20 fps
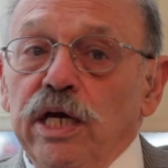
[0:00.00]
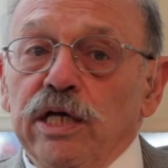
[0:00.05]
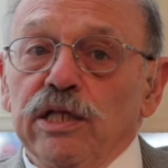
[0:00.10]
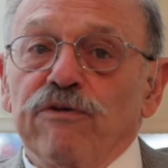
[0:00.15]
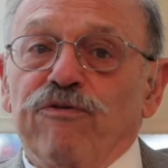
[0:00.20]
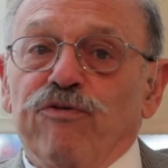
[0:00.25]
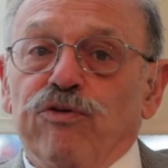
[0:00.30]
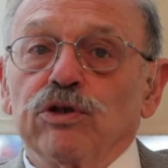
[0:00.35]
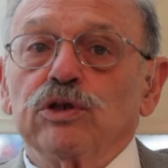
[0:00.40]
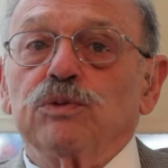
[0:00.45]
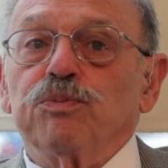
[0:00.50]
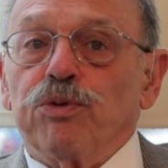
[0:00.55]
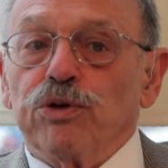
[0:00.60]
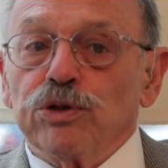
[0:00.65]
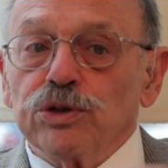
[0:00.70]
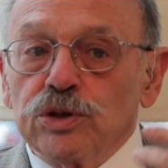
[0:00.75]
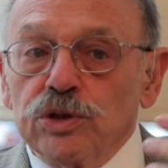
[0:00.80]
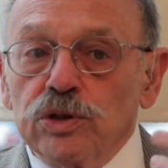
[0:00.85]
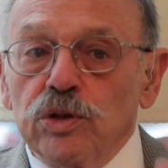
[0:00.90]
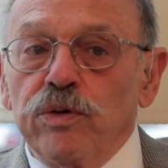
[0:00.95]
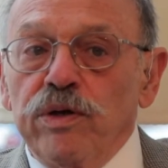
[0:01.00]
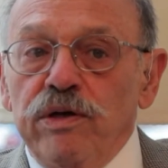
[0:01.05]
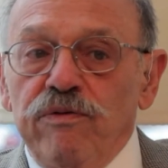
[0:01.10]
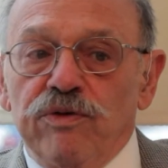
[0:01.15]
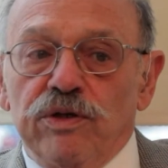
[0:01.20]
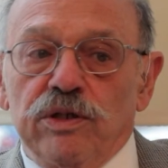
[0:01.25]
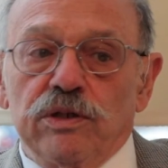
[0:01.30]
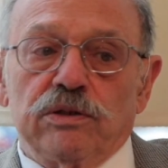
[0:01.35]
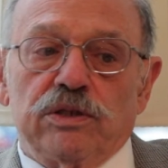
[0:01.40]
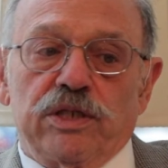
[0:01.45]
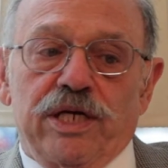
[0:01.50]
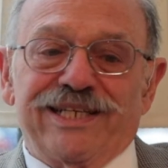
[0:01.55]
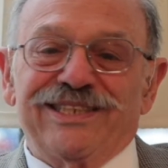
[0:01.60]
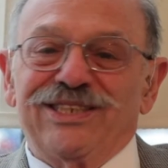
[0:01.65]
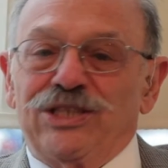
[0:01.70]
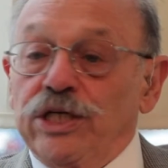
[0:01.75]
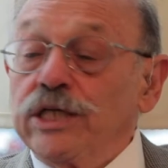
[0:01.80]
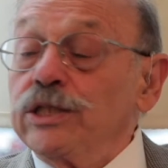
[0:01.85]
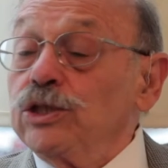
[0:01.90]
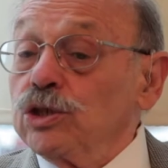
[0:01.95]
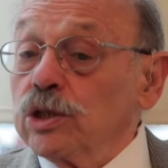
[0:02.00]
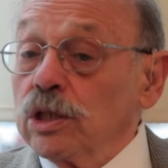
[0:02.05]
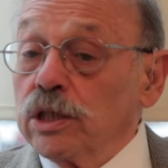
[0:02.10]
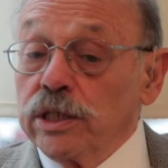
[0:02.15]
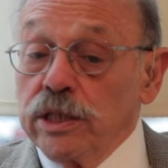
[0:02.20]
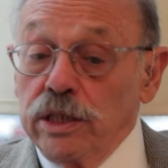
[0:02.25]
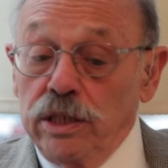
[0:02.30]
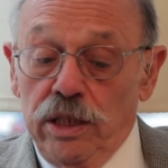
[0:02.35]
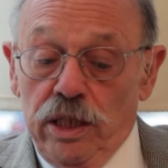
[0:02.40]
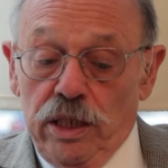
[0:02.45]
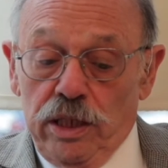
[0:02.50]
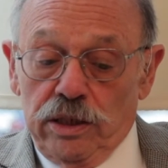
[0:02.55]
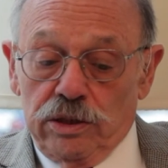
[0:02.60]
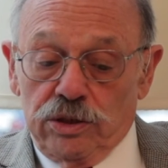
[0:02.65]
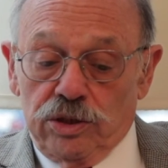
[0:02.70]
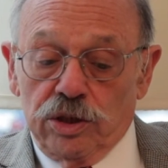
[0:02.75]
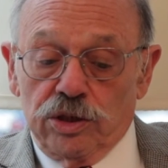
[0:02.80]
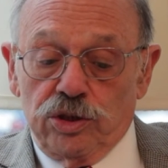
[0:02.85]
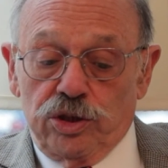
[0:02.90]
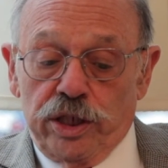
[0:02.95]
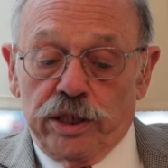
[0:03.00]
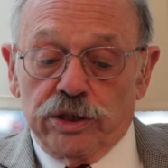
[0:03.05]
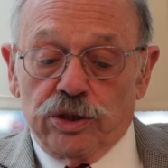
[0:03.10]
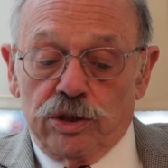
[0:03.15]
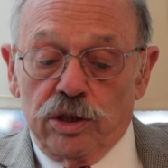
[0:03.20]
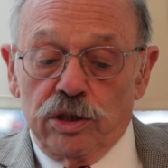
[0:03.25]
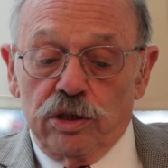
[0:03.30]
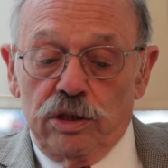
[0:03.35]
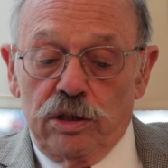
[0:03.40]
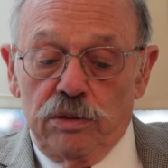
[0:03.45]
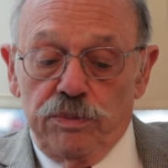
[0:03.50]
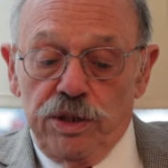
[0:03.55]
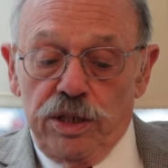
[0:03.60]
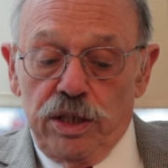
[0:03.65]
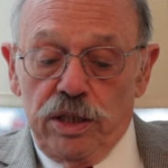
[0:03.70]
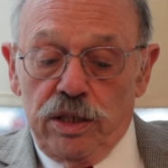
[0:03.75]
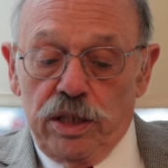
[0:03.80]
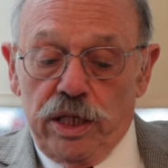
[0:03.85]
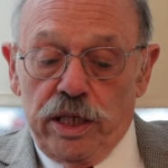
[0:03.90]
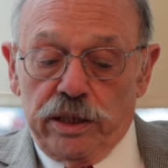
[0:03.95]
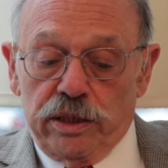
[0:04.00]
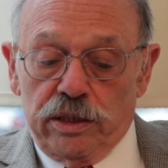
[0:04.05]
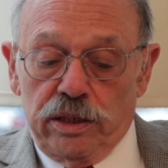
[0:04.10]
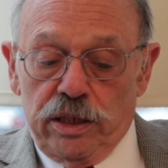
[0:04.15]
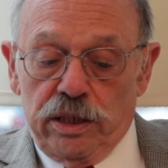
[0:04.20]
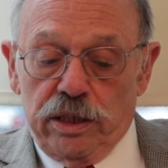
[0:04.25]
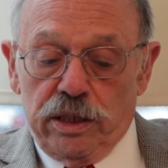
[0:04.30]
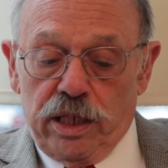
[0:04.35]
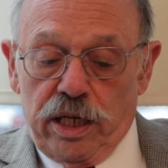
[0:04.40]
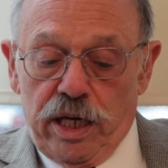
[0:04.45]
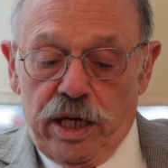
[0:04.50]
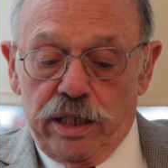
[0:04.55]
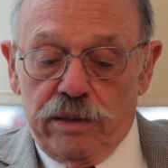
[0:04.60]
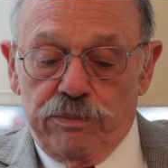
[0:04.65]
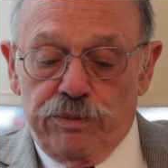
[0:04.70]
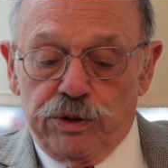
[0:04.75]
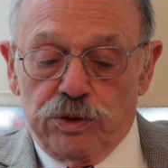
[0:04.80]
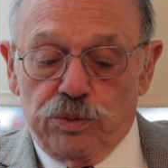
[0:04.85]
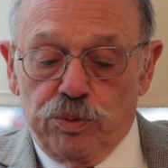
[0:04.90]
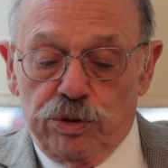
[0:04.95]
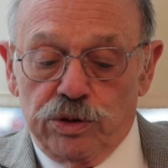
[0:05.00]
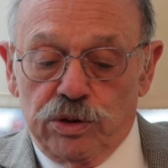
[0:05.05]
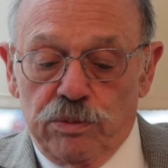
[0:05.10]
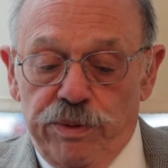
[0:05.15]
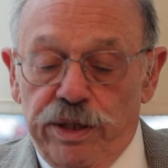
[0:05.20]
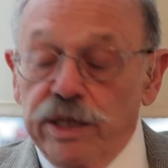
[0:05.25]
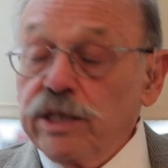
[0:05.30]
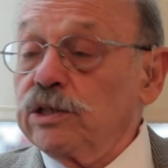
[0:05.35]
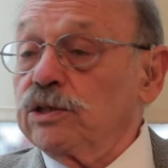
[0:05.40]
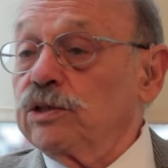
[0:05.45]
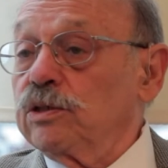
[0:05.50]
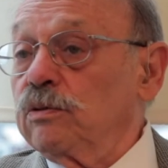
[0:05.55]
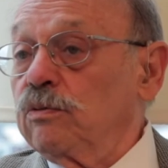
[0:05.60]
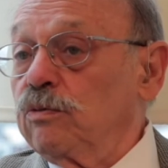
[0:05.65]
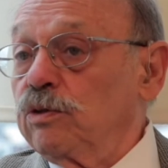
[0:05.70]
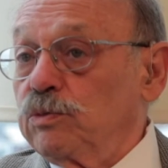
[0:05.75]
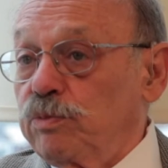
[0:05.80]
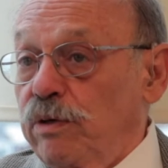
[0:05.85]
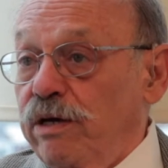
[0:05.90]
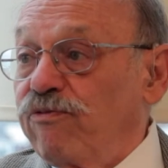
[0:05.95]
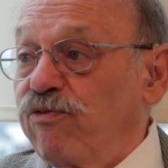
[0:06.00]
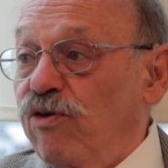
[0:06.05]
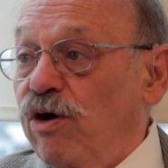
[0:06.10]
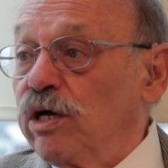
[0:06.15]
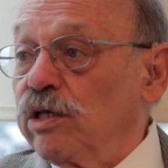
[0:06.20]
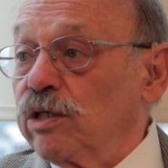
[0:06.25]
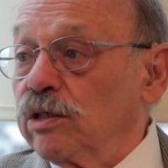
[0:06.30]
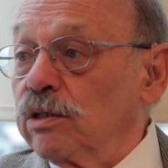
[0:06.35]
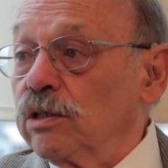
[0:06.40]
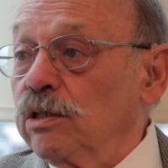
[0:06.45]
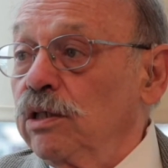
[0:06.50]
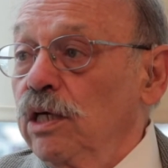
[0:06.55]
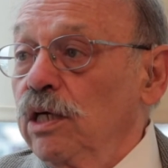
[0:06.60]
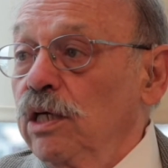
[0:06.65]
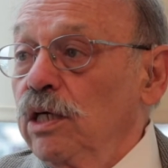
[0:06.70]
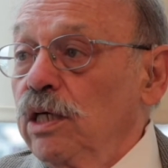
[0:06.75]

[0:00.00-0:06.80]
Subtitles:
And the first person who even tangentially suggested to me that cannabis was a medicine was my father.